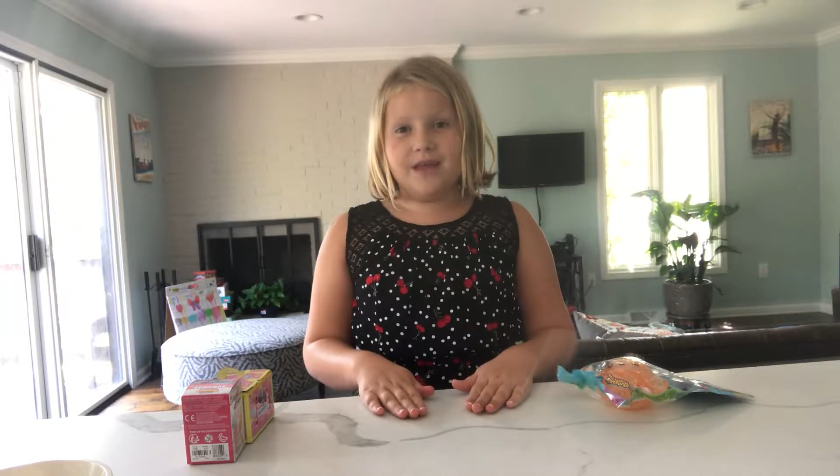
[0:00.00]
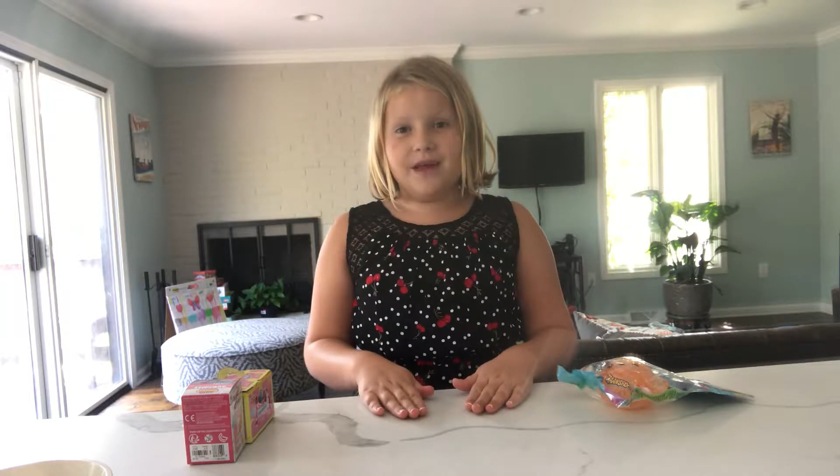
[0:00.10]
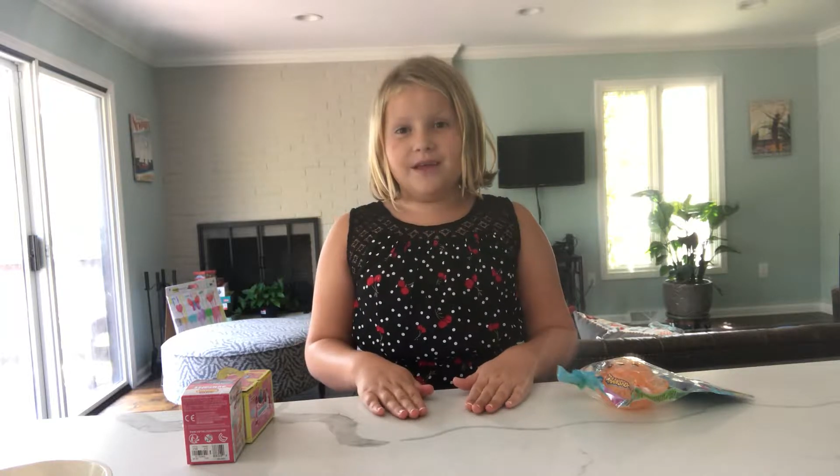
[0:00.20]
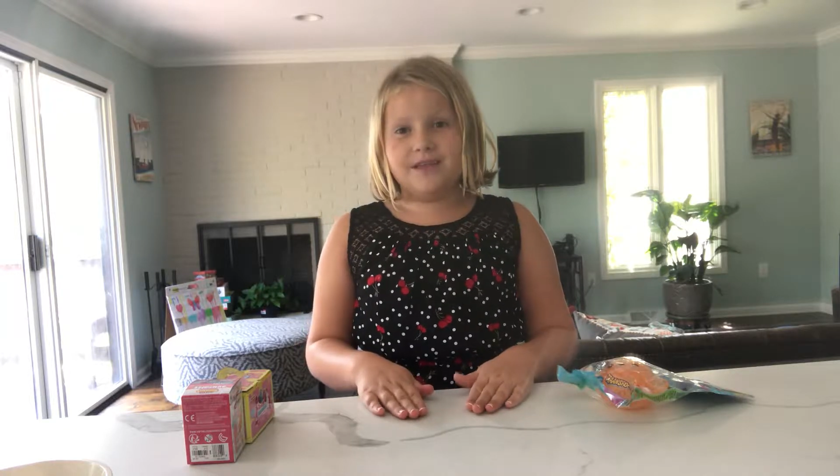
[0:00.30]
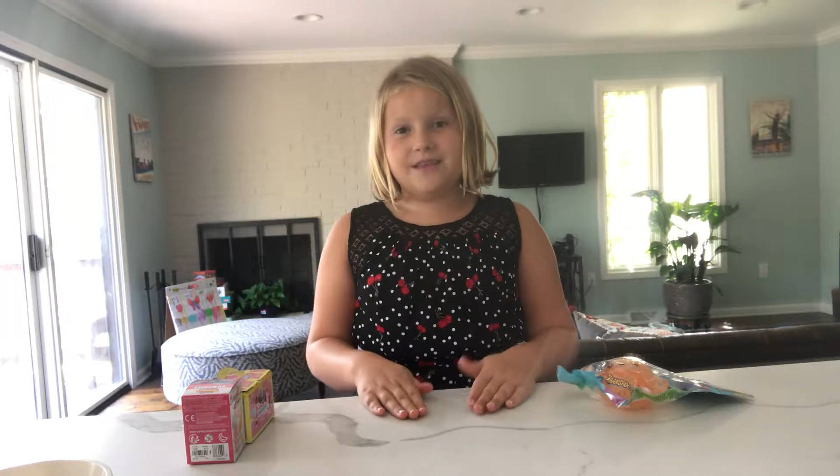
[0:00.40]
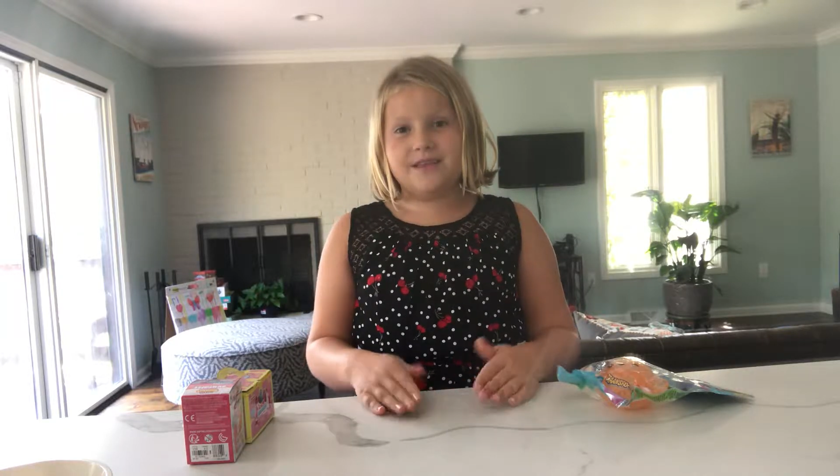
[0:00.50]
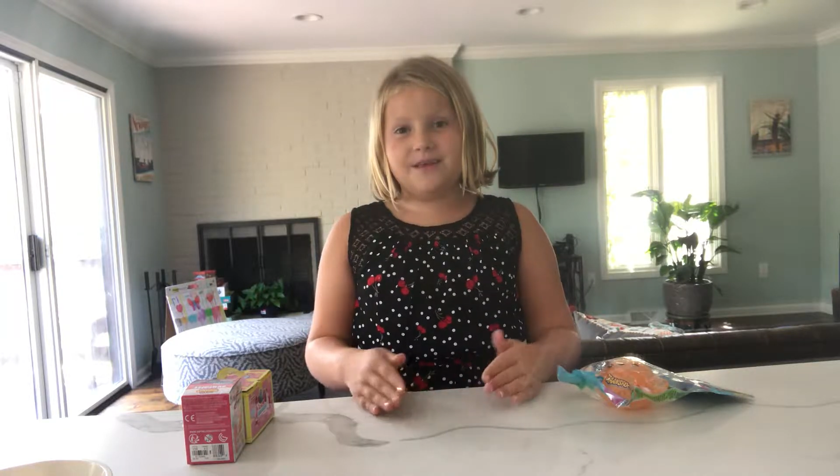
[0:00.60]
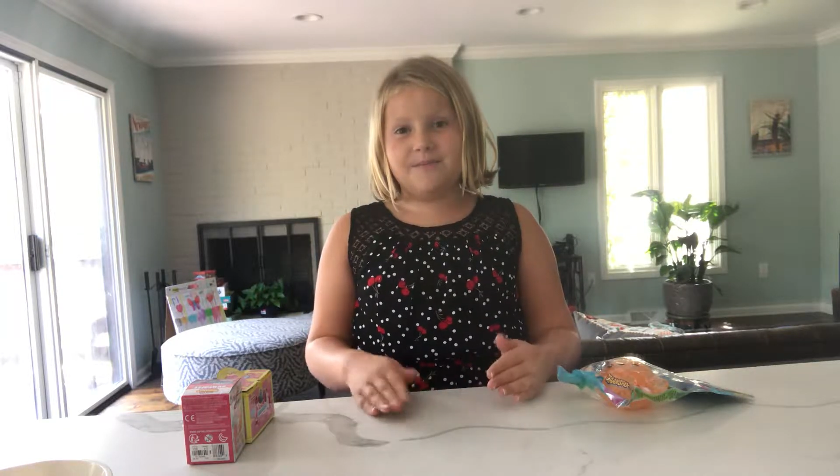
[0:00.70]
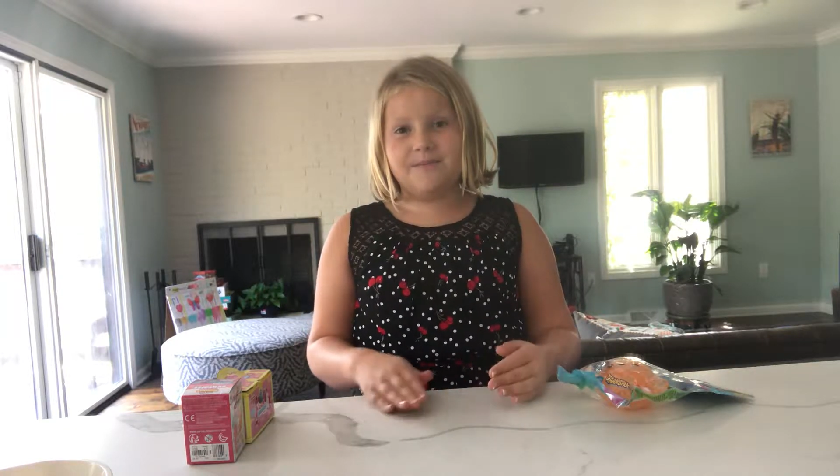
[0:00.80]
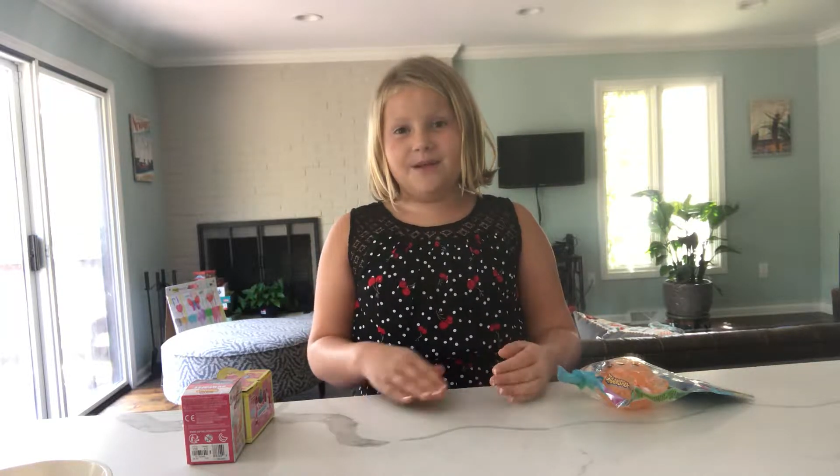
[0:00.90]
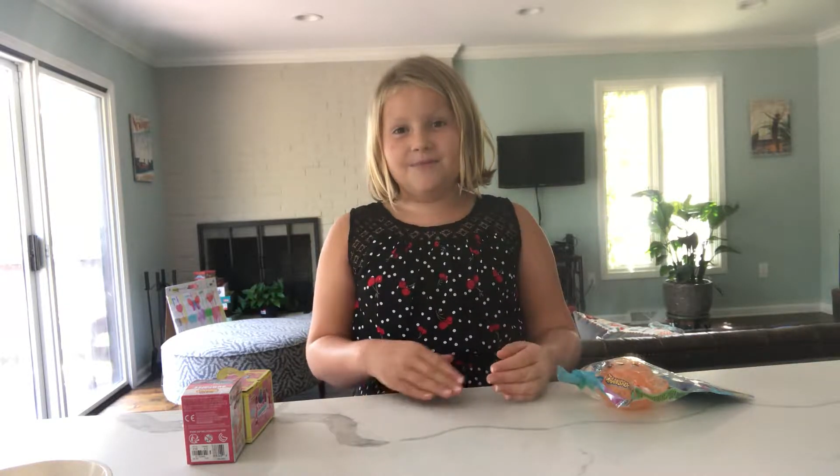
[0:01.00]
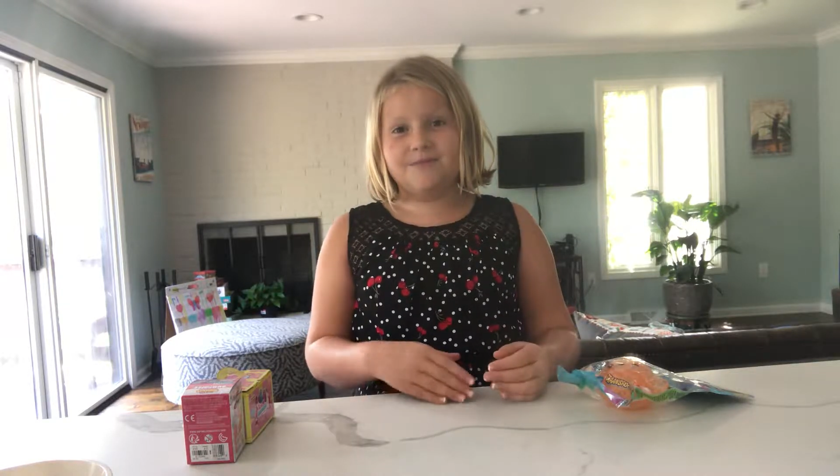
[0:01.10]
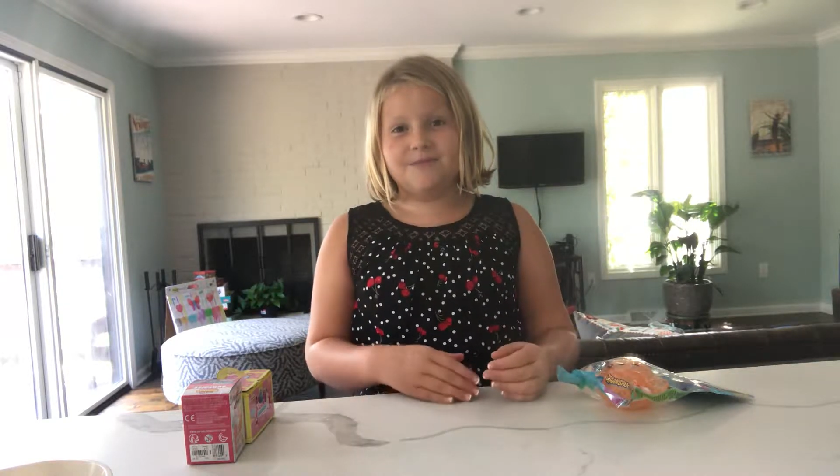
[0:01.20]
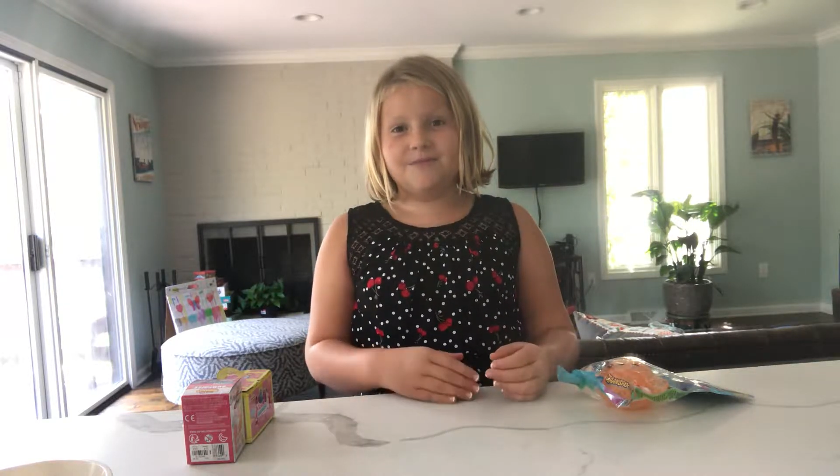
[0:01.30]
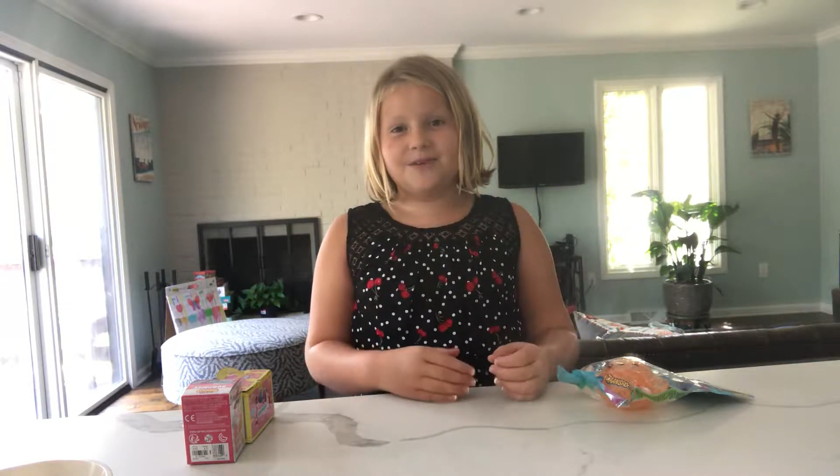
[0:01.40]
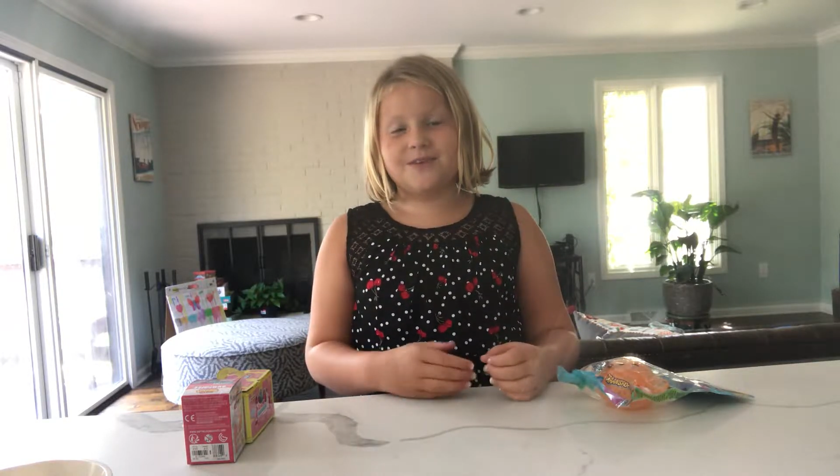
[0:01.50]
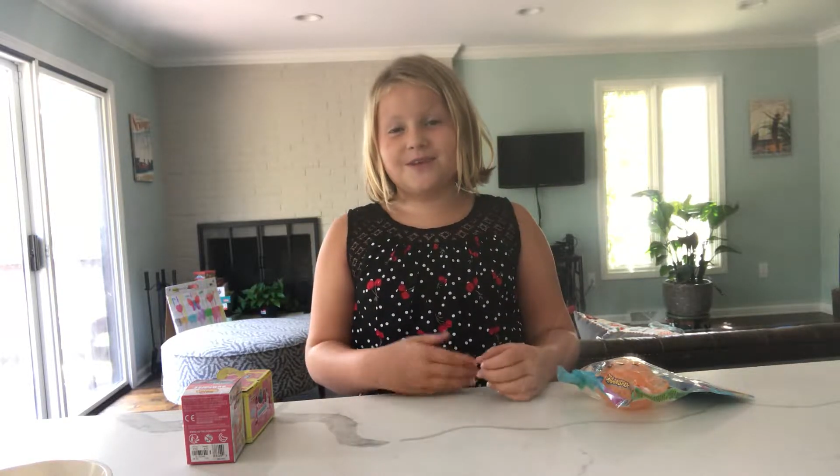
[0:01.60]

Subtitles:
it's we're